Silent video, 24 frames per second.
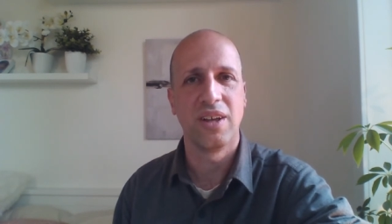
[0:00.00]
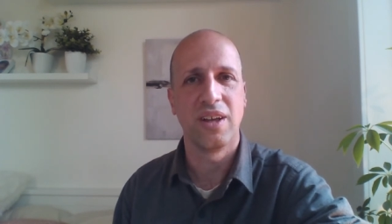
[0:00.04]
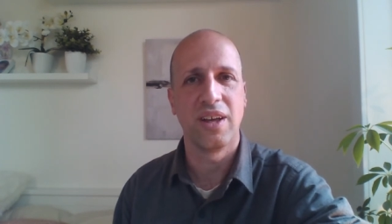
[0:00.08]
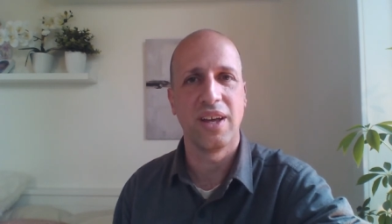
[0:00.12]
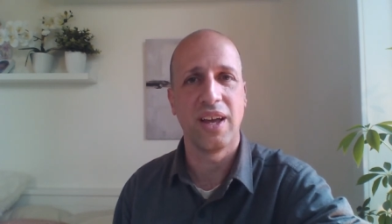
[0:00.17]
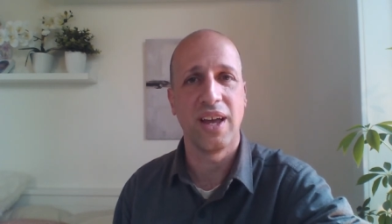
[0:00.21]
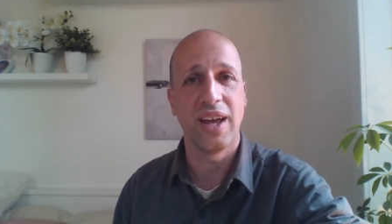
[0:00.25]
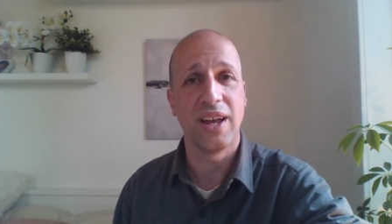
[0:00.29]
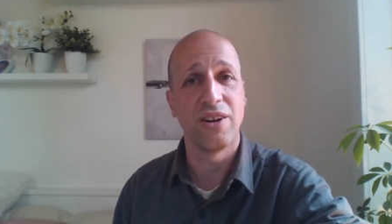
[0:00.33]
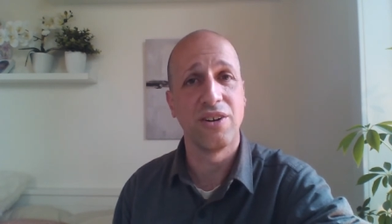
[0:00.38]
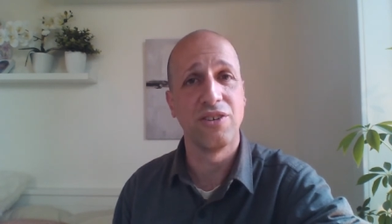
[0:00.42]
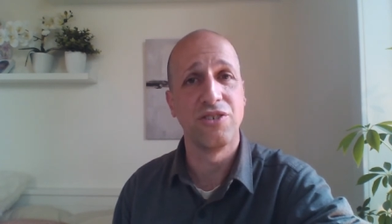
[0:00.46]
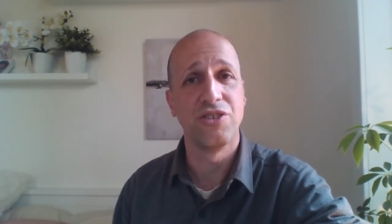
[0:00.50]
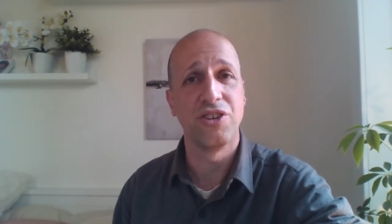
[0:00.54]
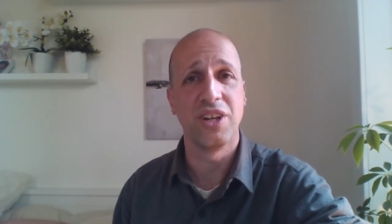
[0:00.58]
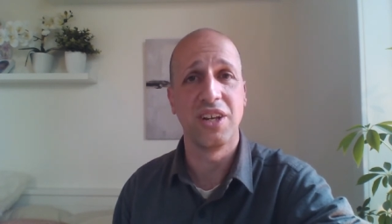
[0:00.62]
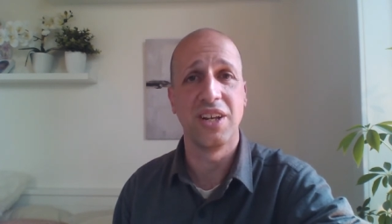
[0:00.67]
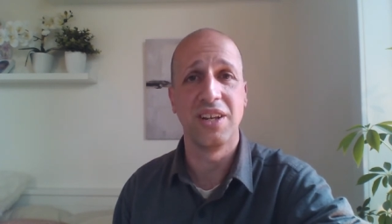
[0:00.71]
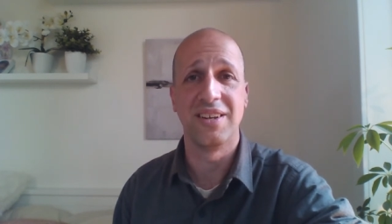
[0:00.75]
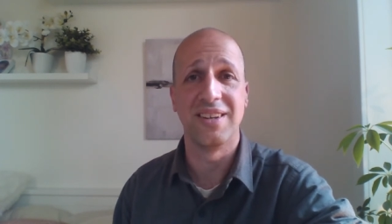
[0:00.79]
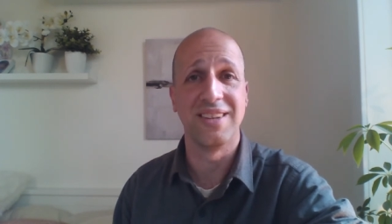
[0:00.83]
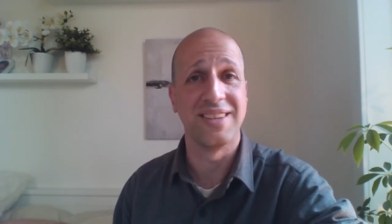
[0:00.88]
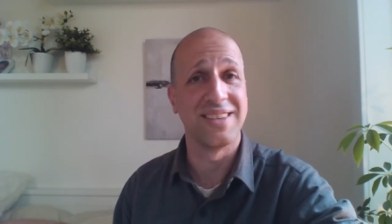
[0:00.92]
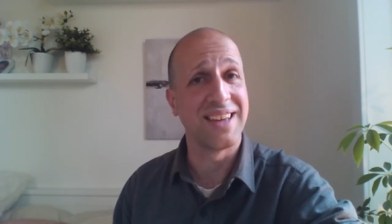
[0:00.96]

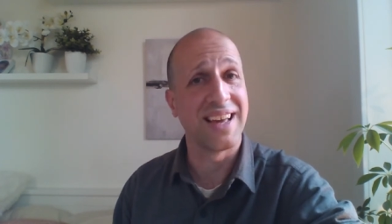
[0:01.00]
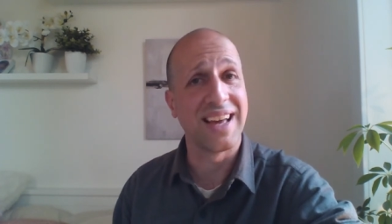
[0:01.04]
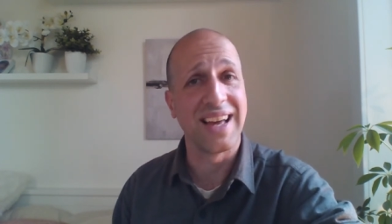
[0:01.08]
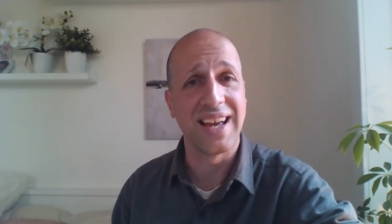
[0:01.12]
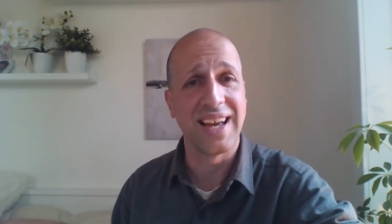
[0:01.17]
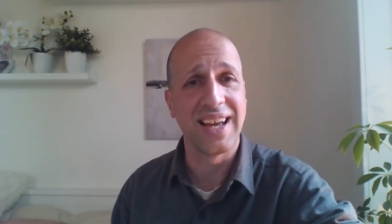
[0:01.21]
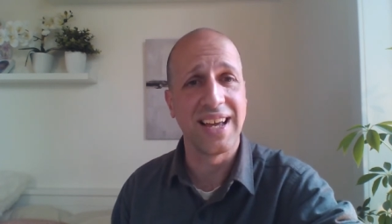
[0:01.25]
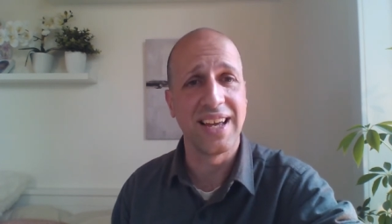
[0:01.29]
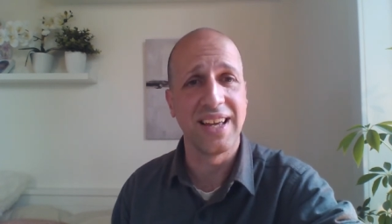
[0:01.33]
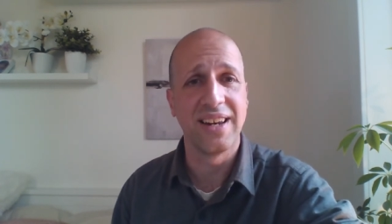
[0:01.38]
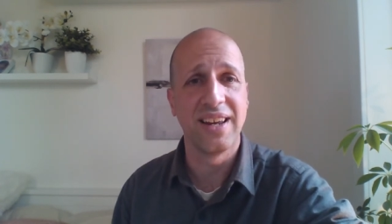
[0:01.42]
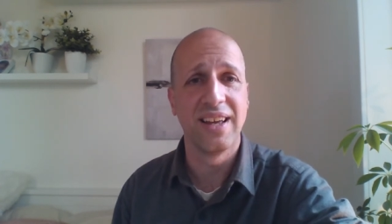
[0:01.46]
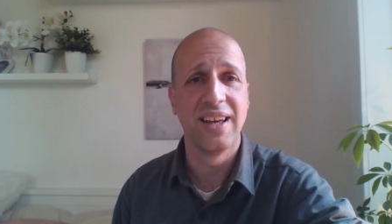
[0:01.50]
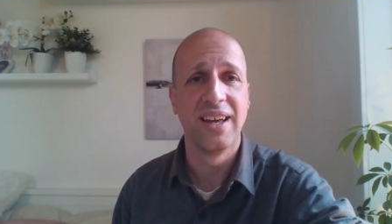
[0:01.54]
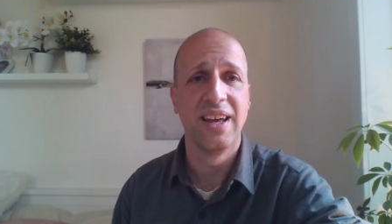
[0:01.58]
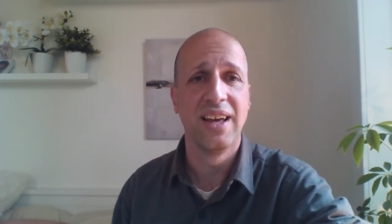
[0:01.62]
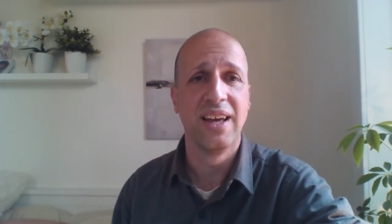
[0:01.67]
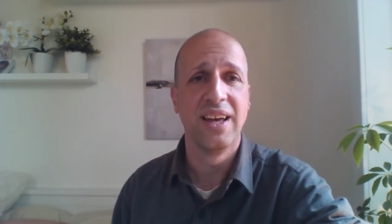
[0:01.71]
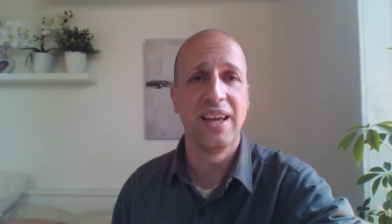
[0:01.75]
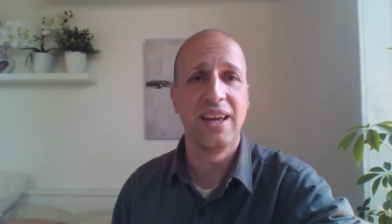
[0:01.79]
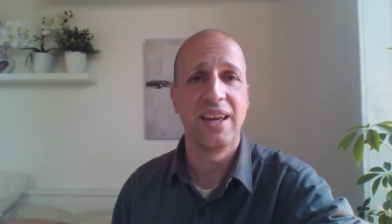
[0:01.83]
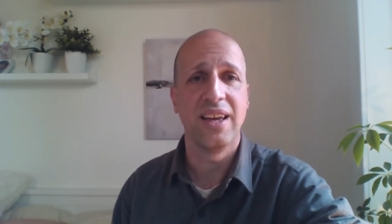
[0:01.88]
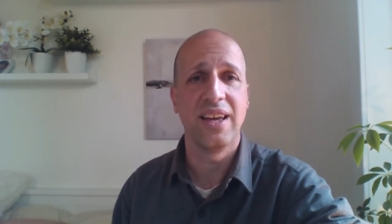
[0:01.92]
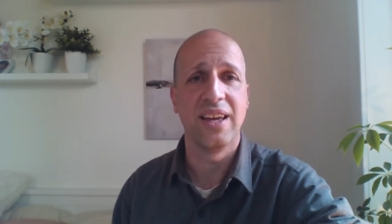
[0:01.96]
energy design
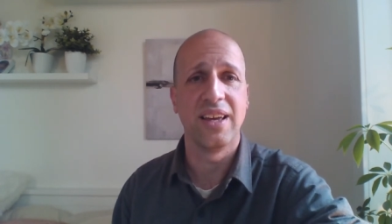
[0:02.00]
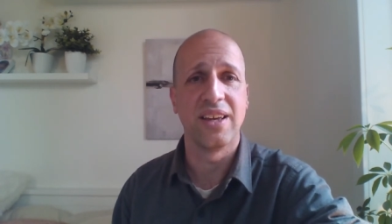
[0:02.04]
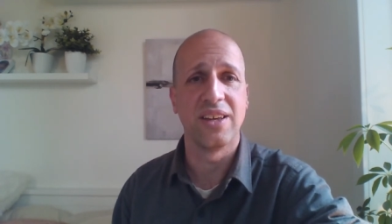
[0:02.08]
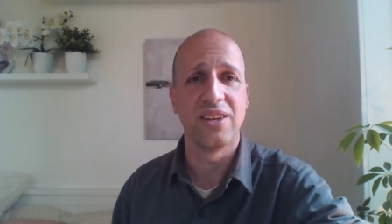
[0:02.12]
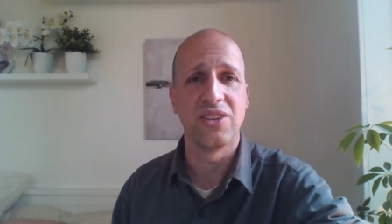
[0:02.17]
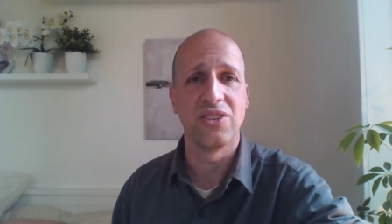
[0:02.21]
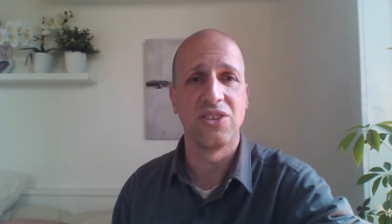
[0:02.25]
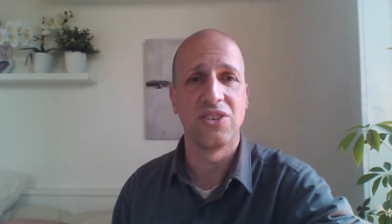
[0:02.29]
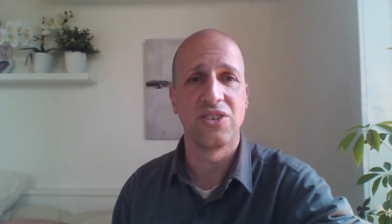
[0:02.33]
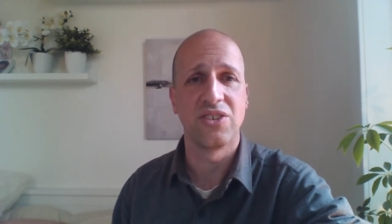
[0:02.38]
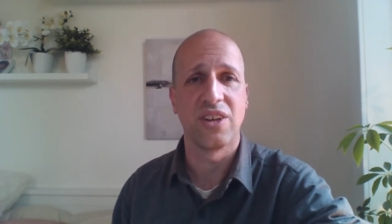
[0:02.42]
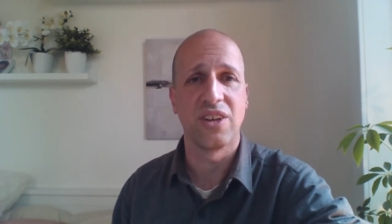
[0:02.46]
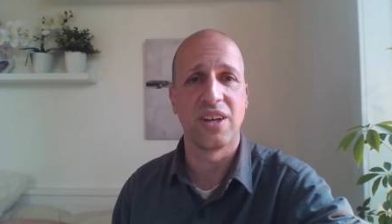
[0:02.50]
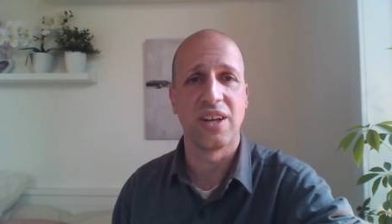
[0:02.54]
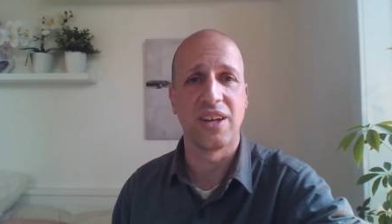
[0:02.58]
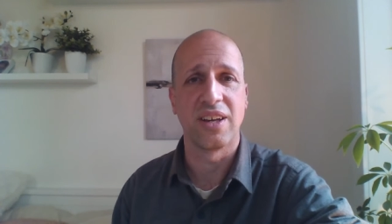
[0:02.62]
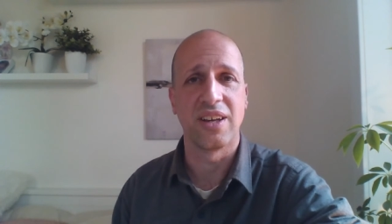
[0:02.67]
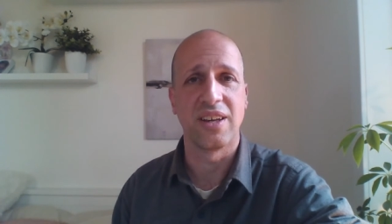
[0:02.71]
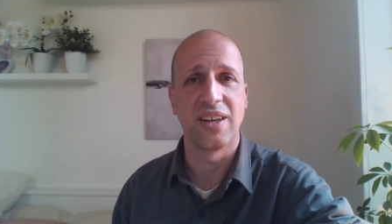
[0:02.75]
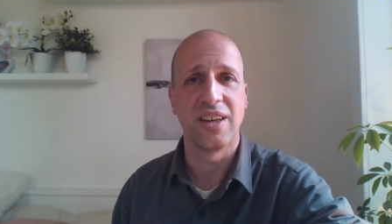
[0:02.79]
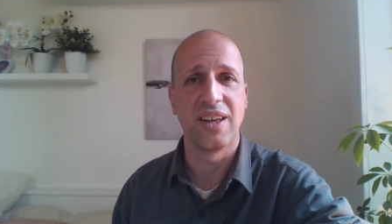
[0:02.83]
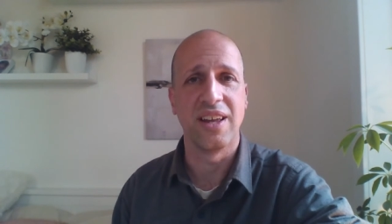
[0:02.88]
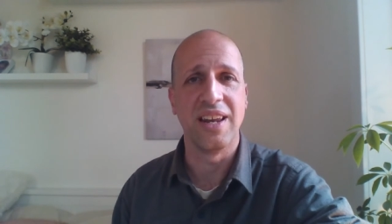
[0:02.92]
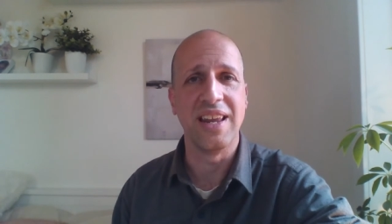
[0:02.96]
is
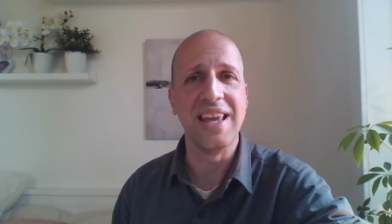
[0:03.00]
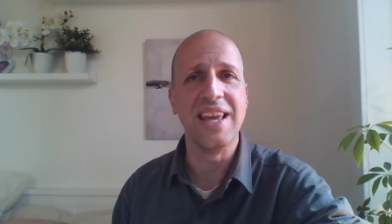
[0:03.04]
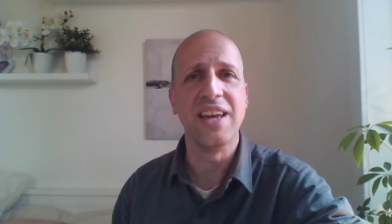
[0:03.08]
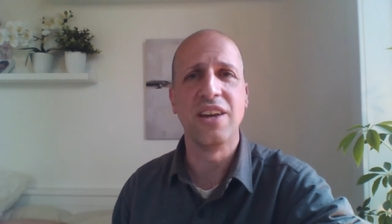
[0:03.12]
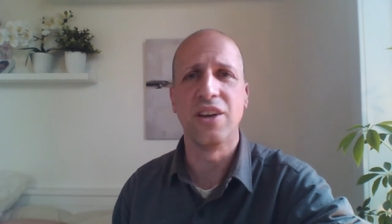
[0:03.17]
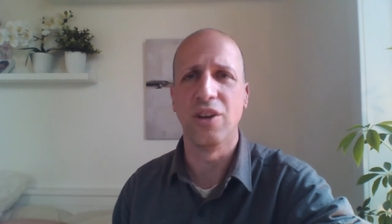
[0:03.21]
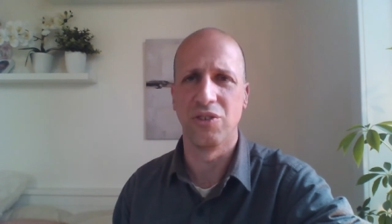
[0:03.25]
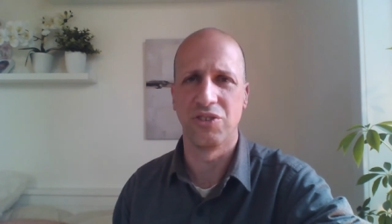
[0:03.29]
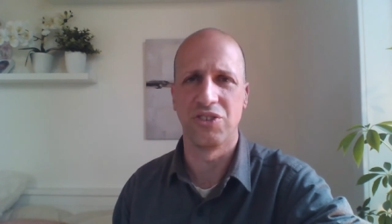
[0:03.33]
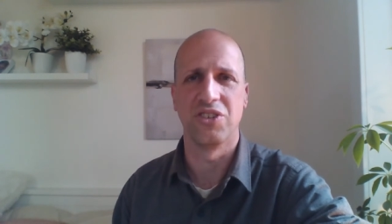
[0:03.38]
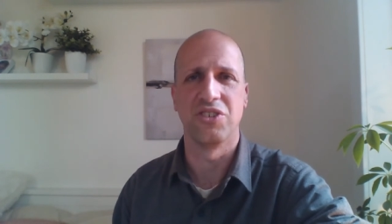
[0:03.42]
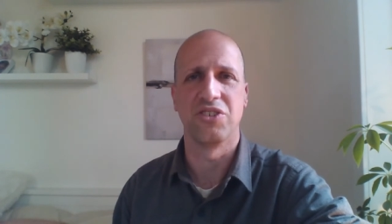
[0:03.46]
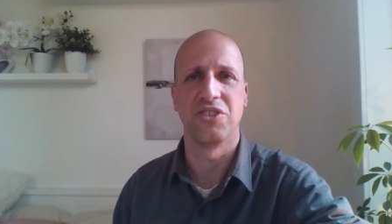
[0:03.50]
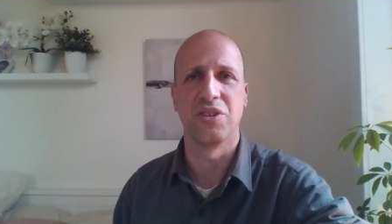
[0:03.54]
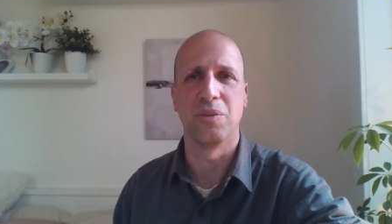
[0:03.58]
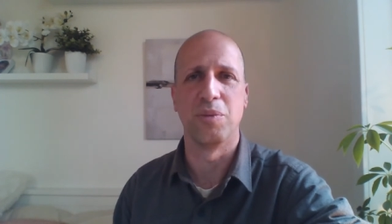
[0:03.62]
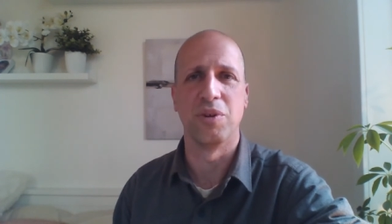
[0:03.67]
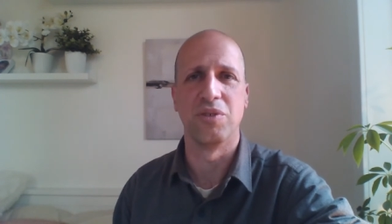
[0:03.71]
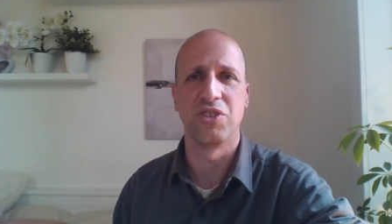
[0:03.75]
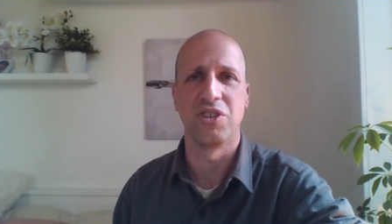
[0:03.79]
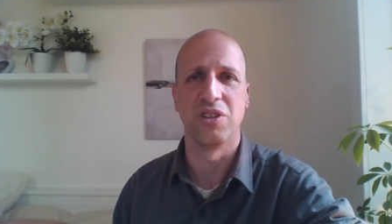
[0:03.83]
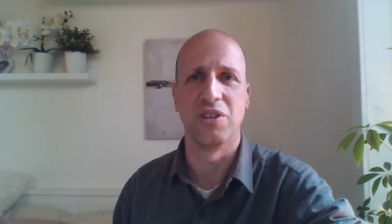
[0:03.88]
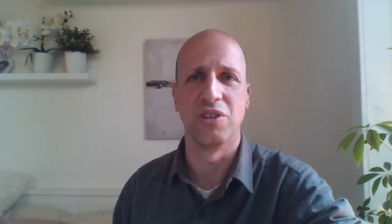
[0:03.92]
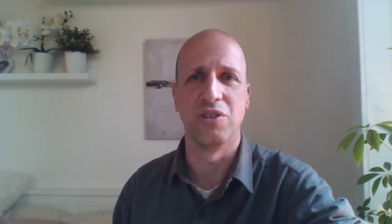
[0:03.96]
uh, an ecosystem
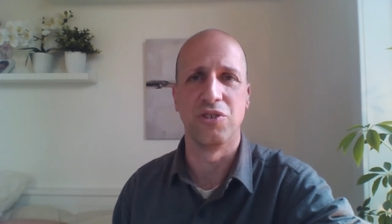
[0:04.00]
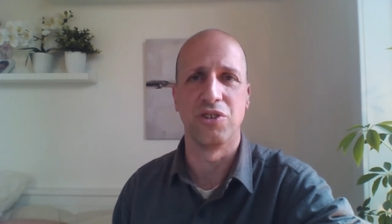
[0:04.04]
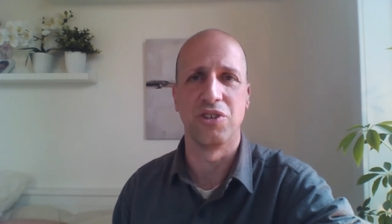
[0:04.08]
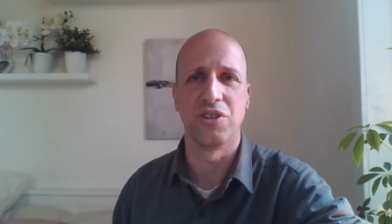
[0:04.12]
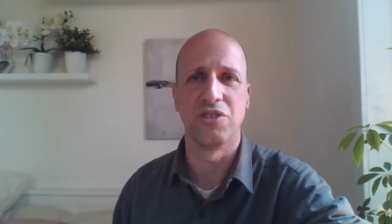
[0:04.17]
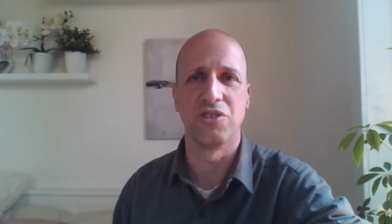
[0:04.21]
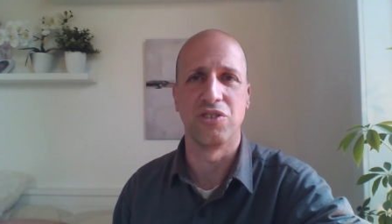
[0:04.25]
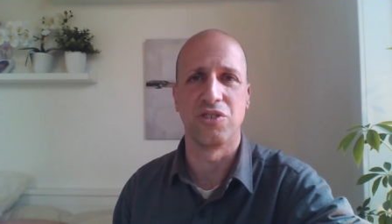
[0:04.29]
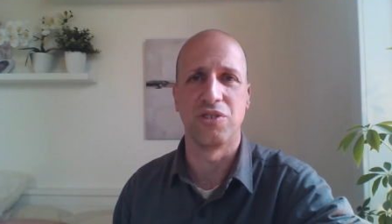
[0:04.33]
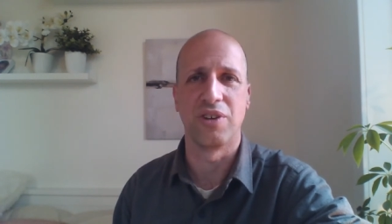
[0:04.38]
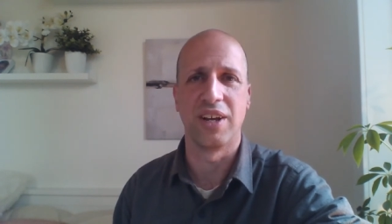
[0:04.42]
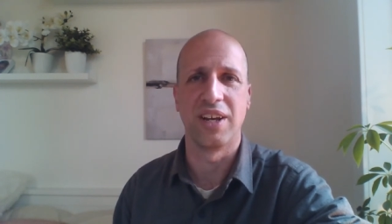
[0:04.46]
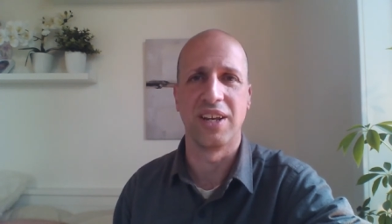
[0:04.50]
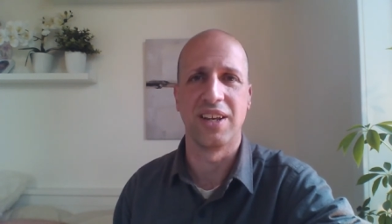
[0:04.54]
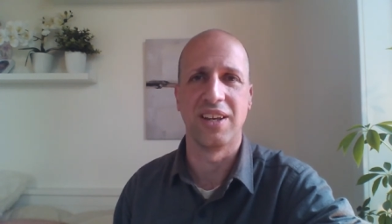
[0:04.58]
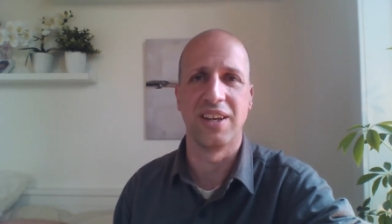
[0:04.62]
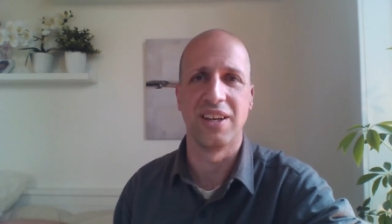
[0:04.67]
of solutions, right?